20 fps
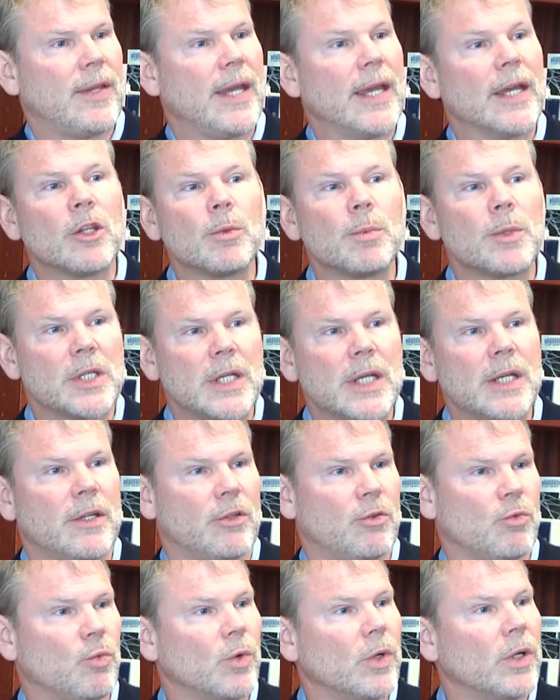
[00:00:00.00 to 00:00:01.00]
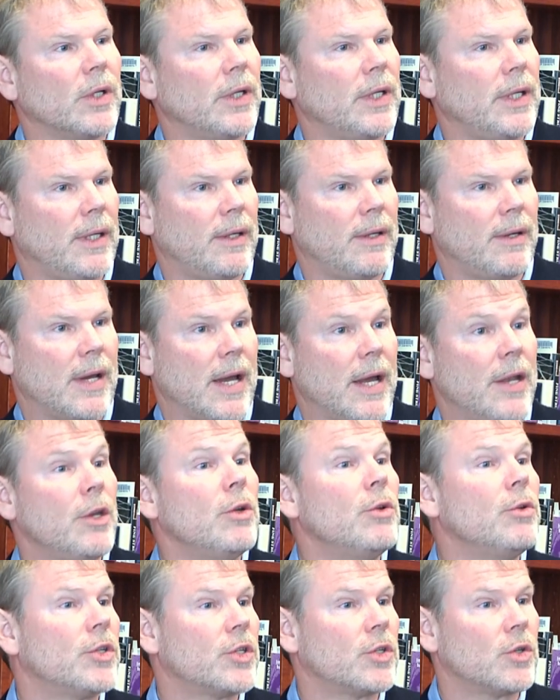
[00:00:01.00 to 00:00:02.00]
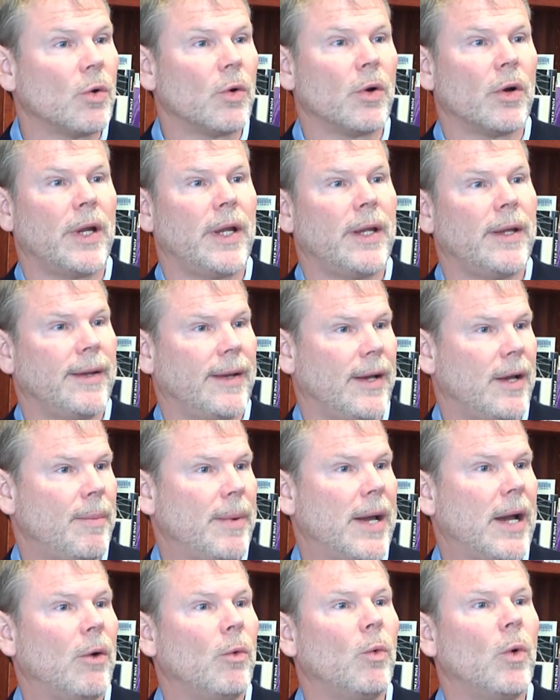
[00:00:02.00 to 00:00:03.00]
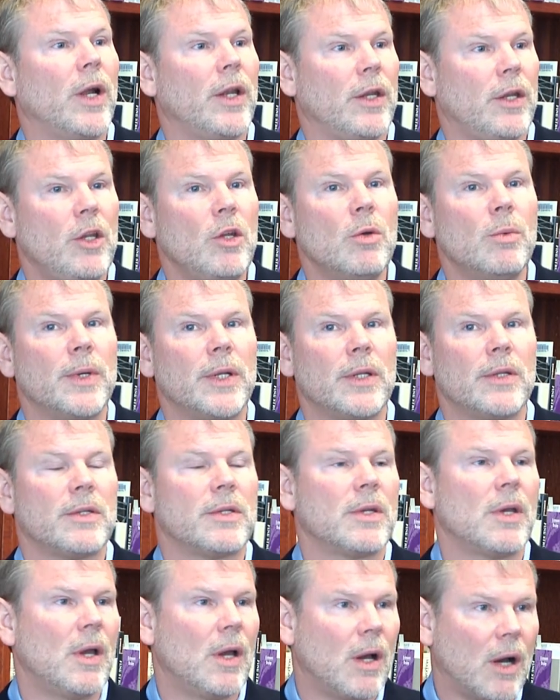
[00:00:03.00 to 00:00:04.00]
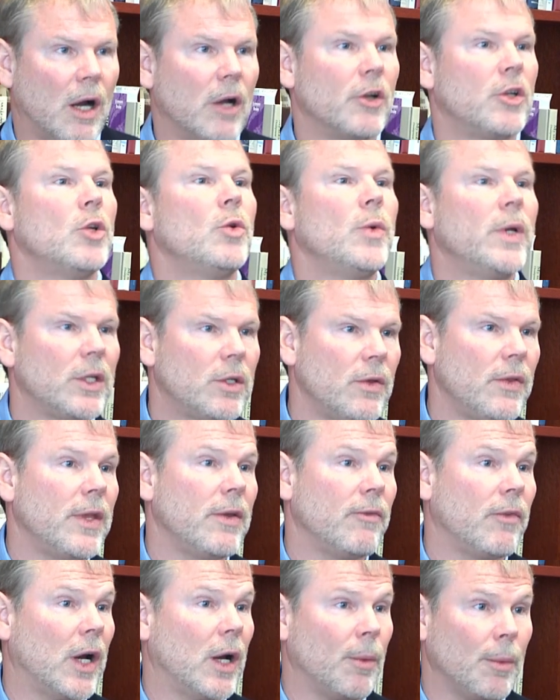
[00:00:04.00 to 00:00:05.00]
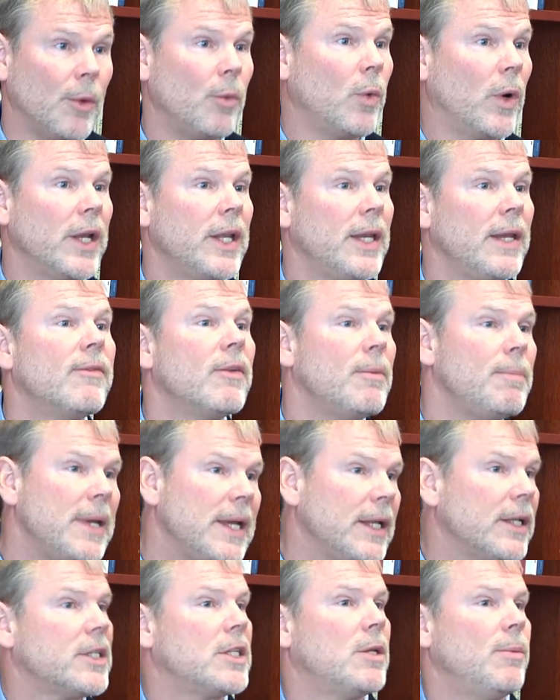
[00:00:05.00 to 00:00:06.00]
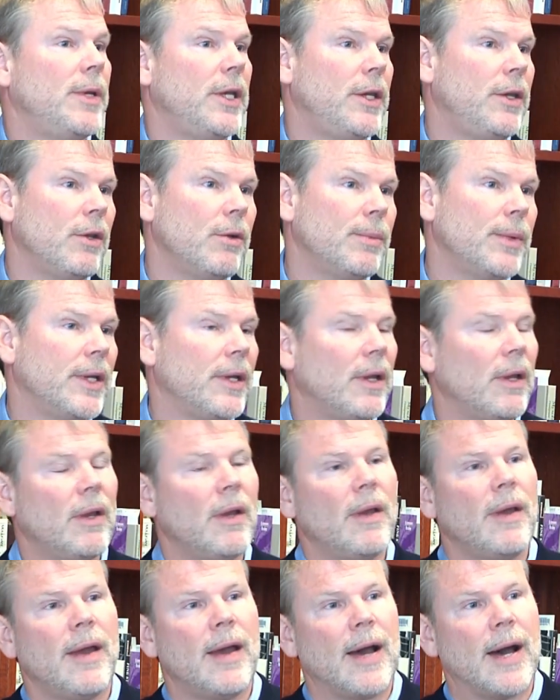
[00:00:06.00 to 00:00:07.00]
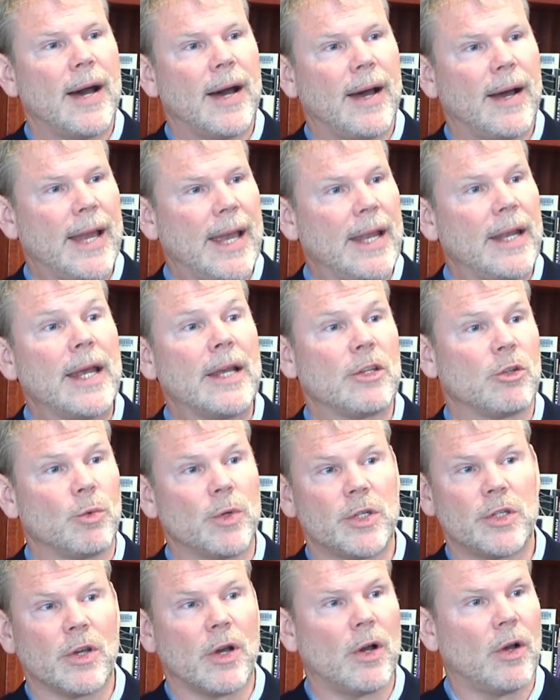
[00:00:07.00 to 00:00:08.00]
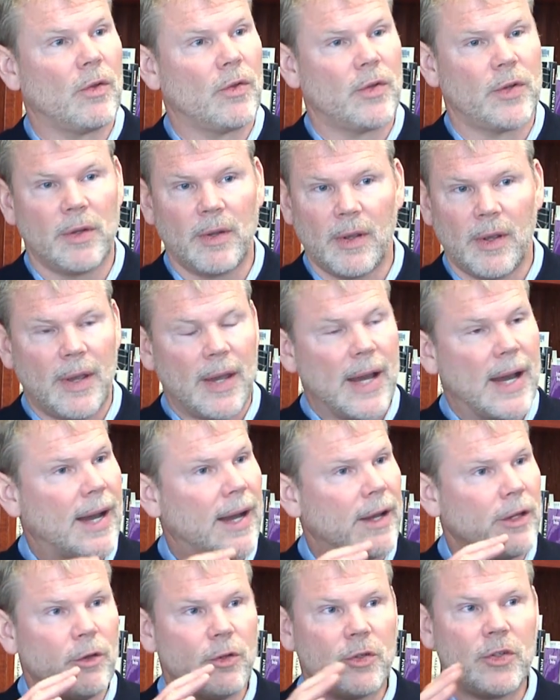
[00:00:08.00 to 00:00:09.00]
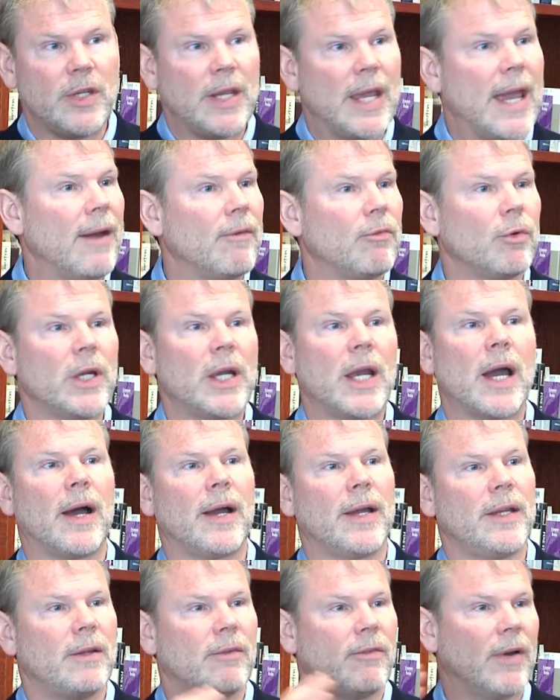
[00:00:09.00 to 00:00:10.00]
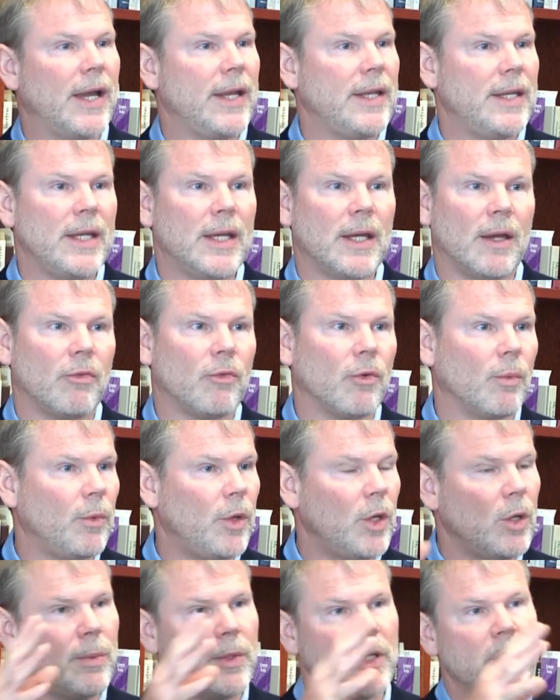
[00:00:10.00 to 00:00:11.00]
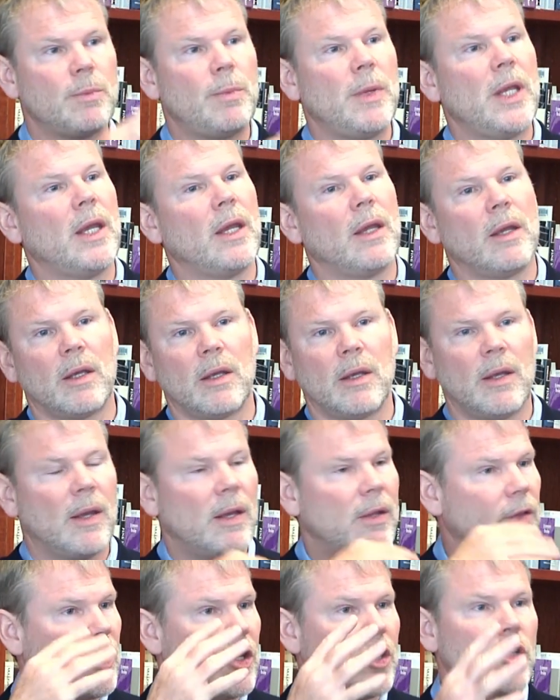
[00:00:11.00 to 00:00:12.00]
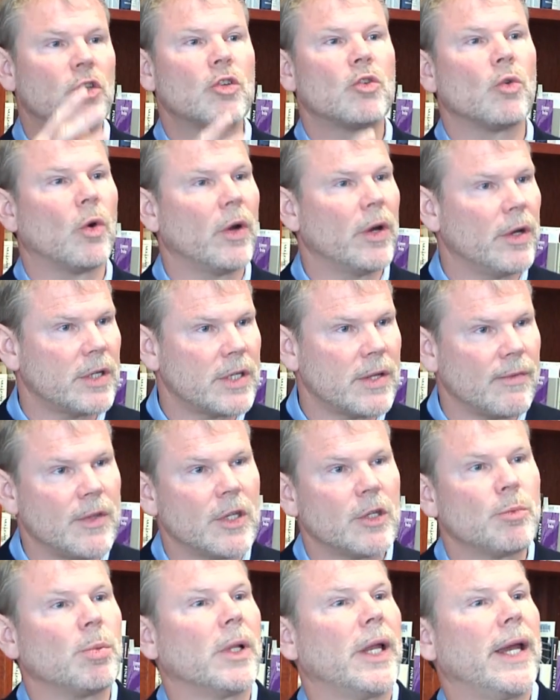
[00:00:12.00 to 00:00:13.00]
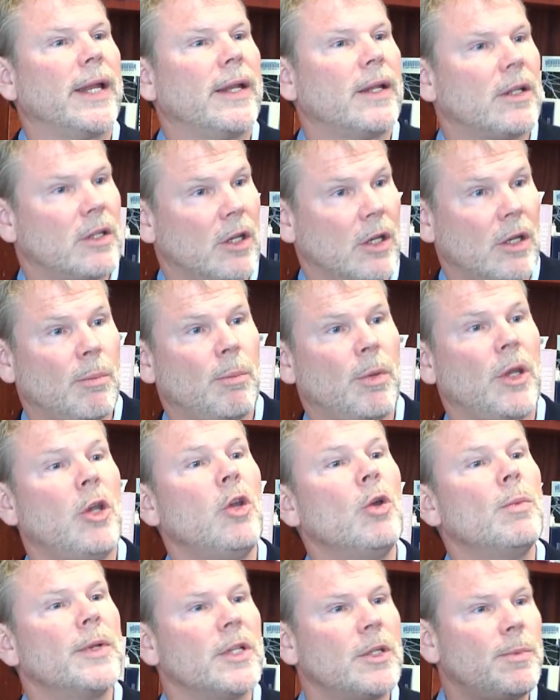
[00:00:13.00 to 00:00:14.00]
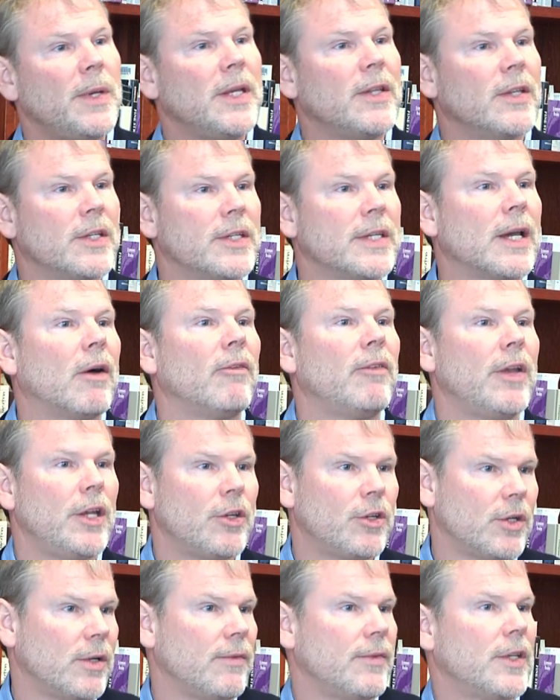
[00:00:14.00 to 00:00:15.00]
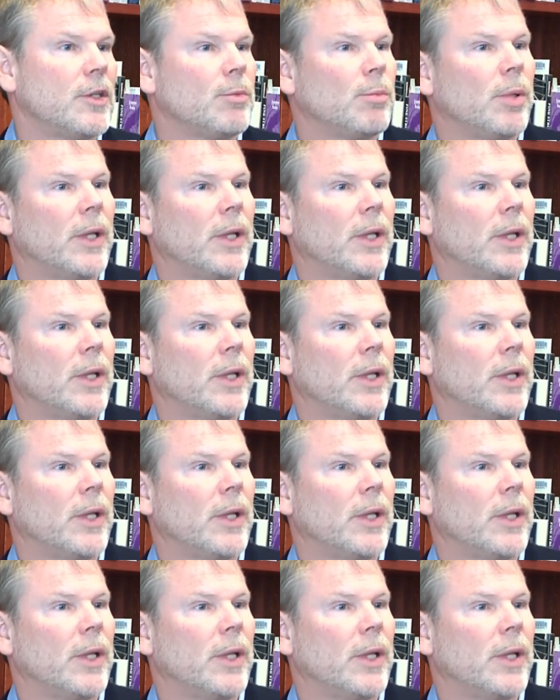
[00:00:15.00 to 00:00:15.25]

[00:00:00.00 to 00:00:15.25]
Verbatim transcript: The Anthropocene is really a new story about what humans are doing to the environment, what it even means to be human. Uh, and as a result, uh, you see every kind of idea from humans being the destroyers of this planet to humans being the salvation of this